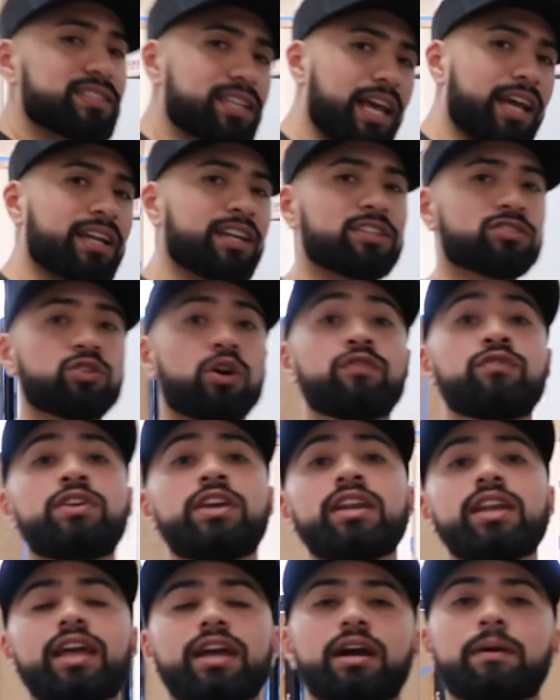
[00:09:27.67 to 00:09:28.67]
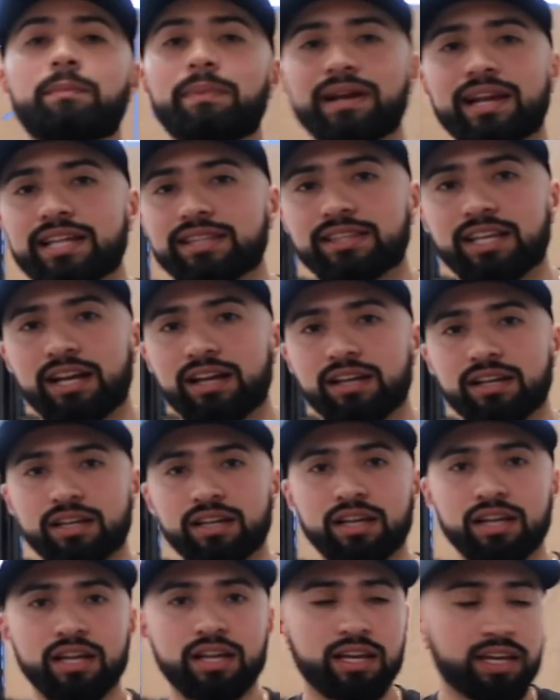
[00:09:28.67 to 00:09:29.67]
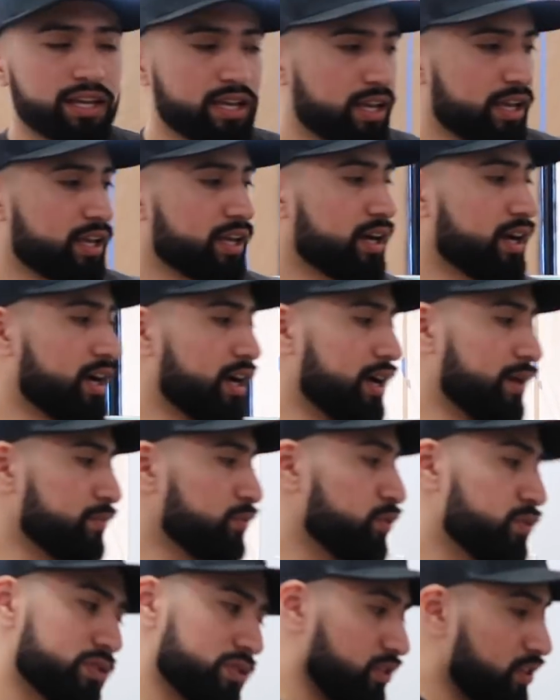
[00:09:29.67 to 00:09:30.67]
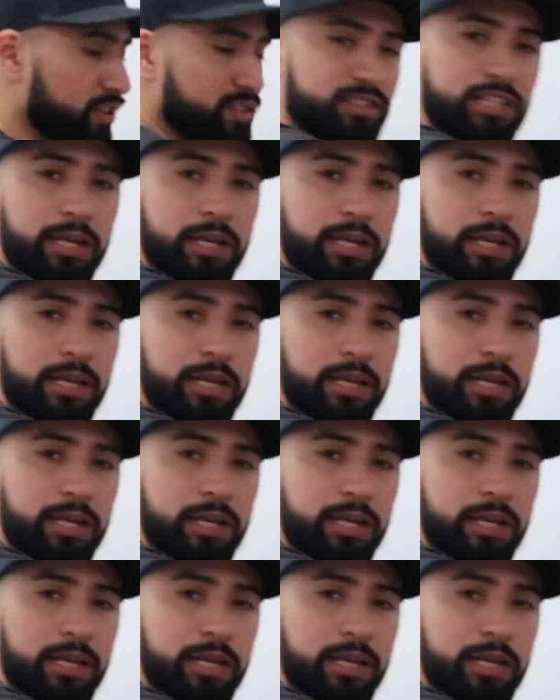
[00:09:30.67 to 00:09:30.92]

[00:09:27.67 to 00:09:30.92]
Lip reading: Exactly. So if you get like a paleta, you